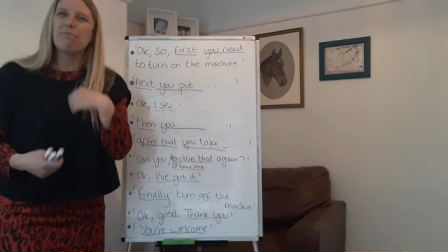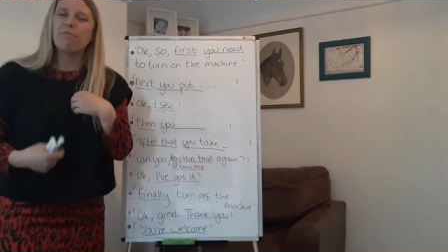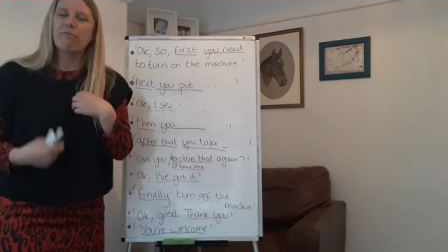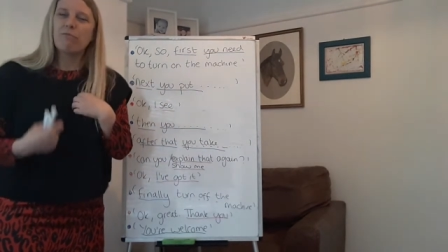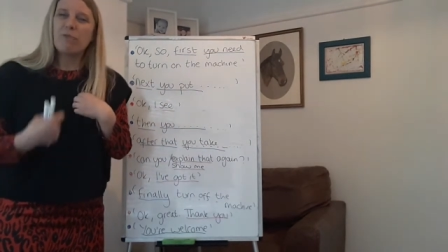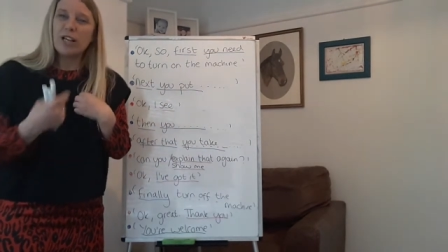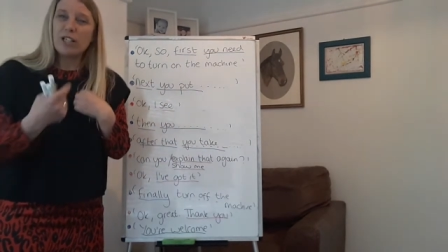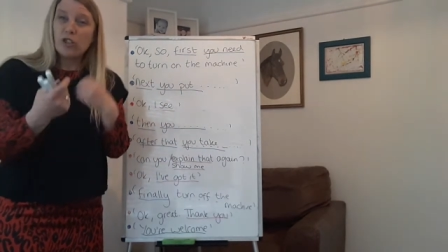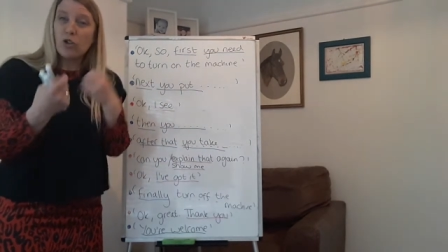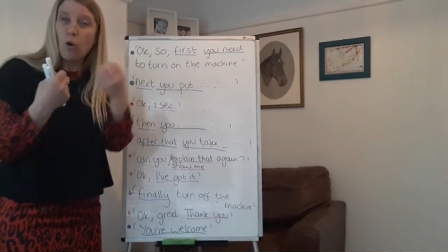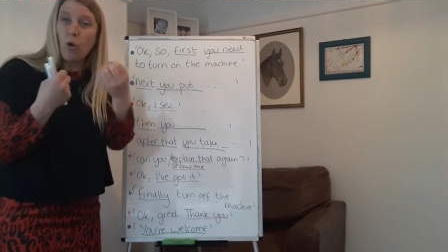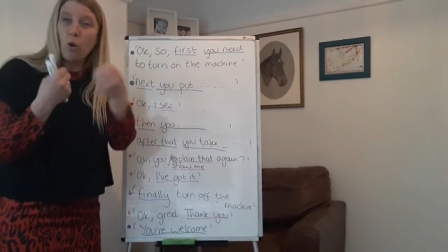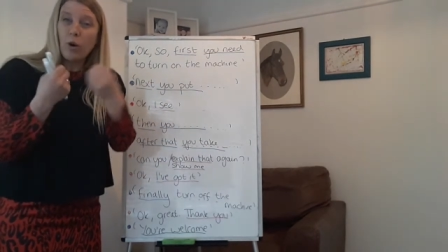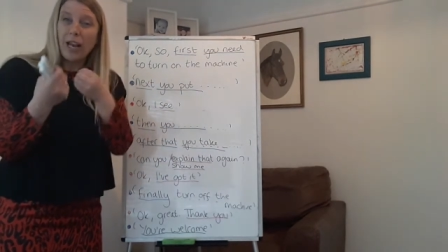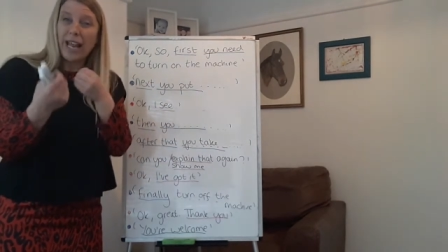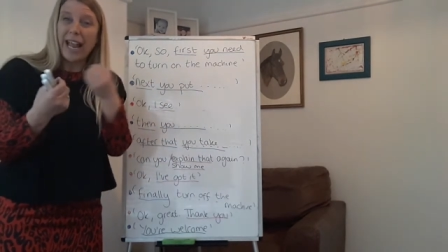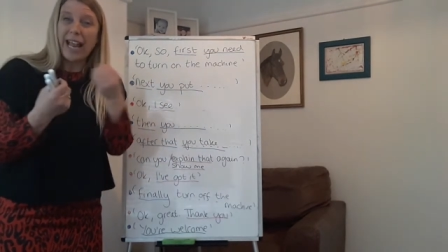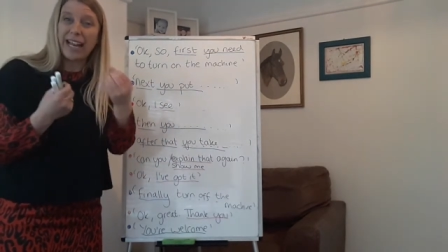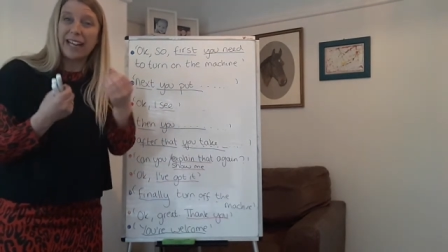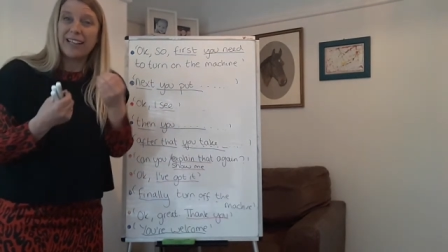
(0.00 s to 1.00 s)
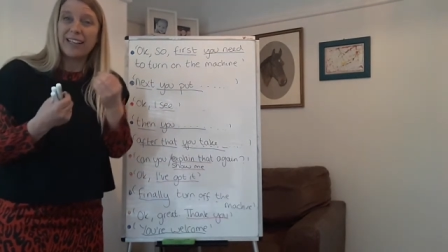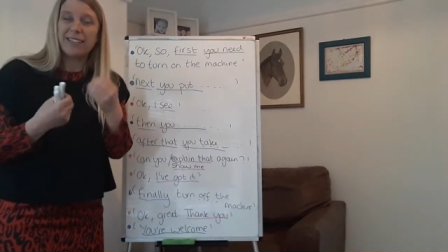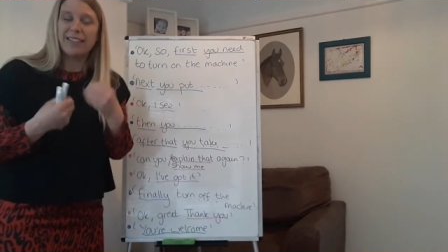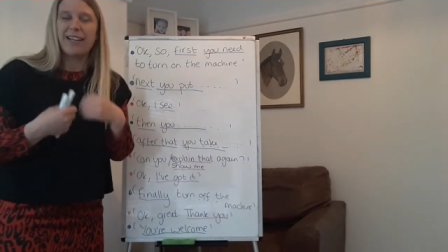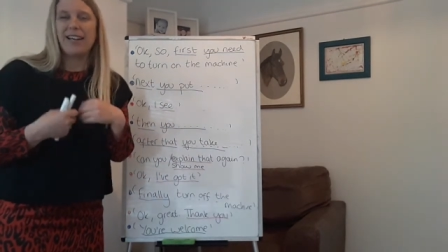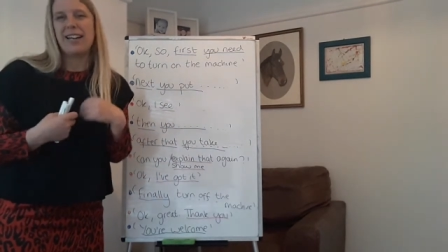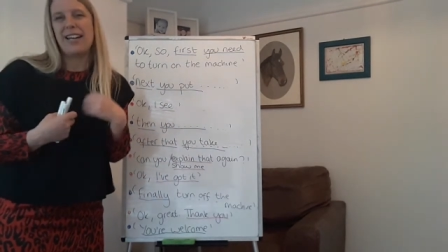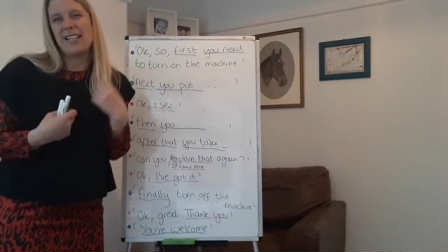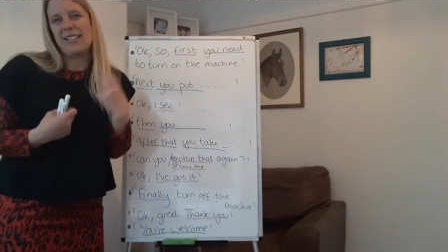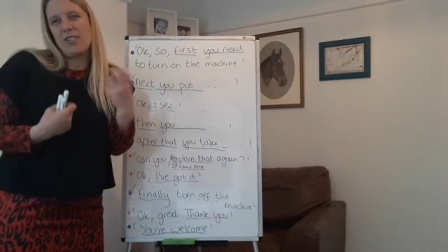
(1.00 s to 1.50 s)
we're talking
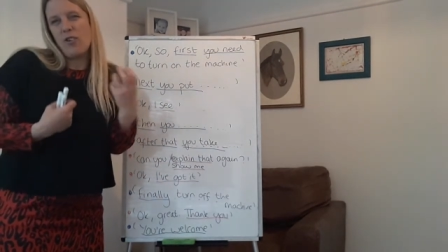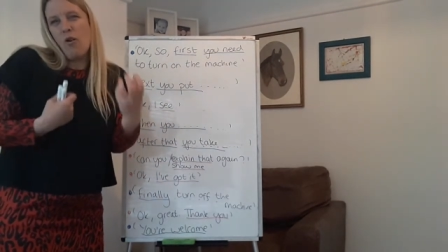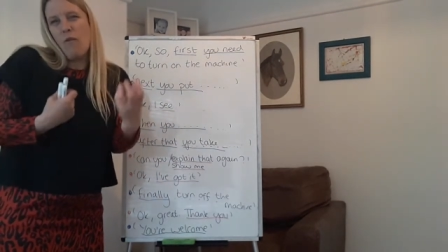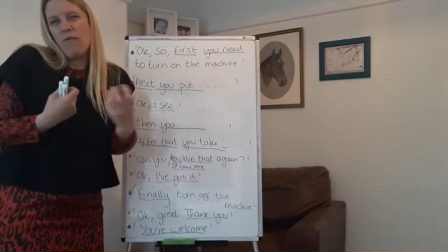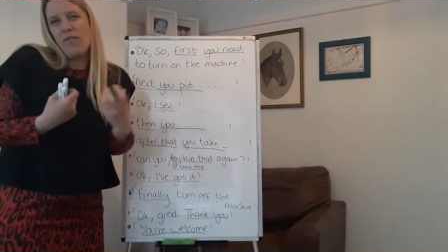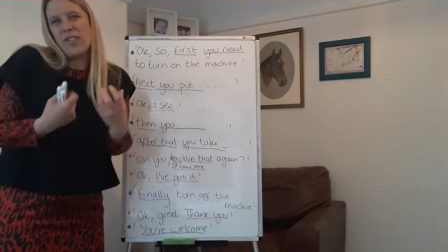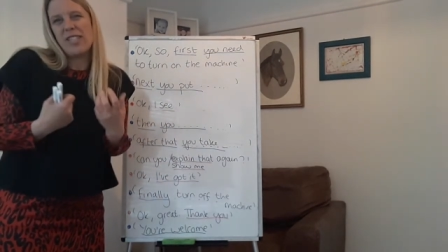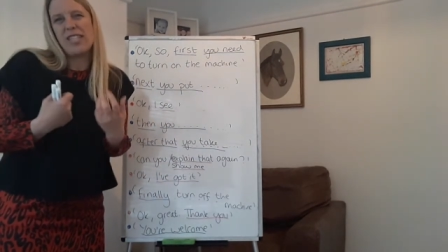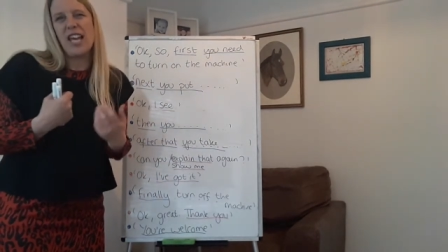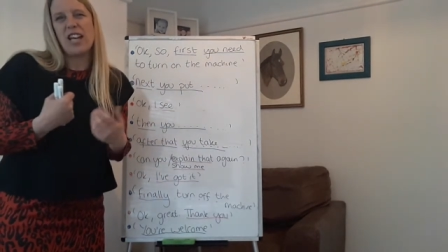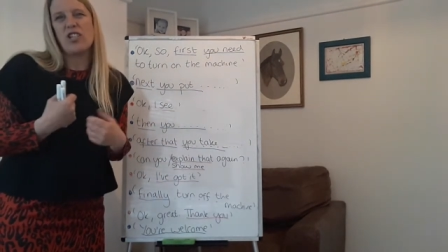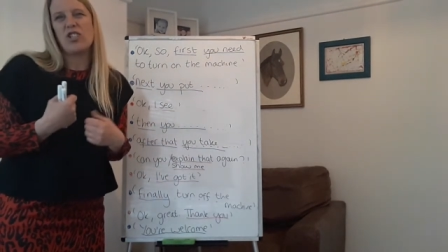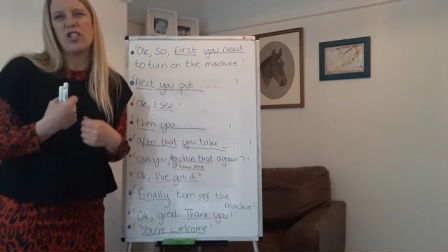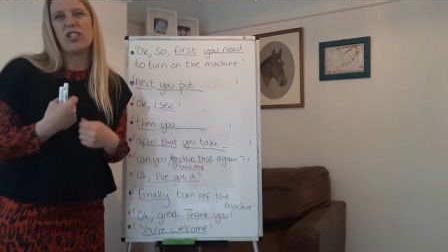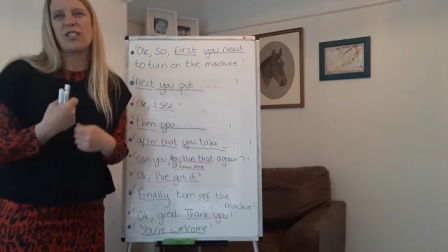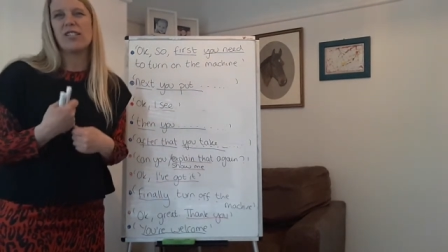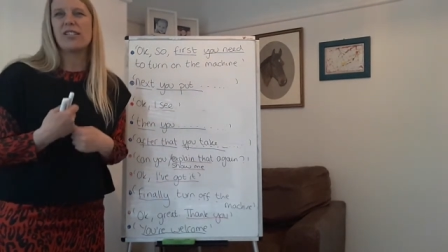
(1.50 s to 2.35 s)
and it's conversation.